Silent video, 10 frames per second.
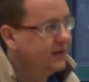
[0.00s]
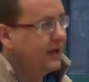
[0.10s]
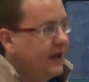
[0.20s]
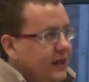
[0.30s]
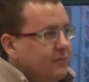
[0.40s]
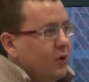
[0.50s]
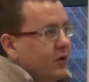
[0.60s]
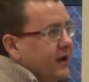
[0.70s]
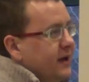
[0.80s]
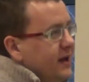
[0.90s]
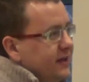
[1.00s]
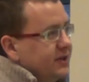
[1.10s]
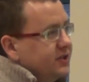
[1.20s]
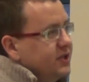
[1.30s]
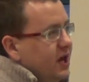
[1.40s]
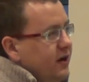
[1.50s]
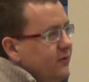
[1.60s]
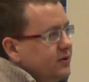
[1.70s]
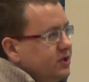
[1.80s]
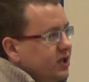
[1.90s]
in the morning. The sun
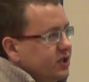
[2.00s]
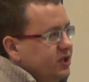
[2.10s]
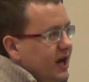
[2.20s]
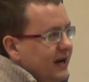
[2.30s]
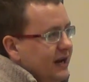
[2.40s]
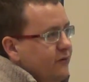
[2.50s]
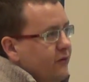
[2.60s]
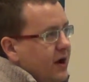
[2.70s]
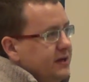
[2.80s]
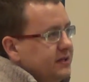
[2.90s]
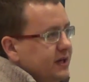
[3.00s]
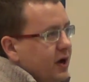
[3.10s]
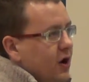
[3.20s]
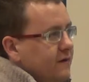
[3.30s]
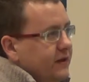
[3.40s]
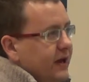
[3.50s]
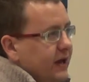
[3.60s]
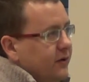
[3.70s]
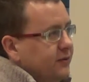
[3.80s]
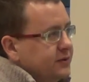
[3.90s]
was just gently rising over the
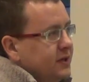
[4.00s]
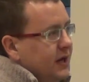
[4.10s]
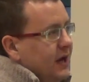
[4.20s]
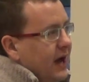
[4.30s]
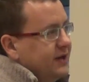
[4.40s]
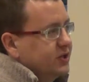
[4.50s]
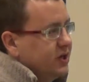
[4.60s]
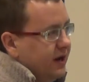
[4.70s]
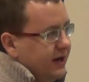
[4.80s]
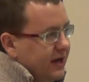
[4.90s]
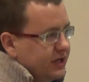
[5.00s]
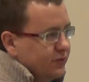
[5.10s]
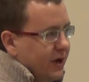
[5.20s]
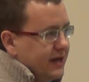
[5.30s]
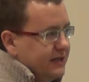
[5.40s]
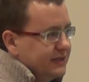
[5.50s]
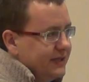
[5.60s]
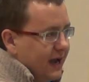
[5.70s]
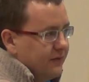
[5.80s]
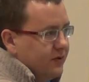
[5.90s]
hills and shining its rays
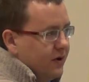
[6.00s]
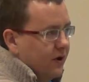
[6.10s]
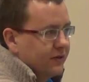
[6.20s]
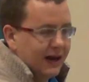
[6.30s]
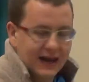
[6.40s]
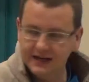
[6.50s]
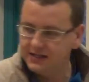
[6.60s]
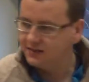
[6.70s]
down on the land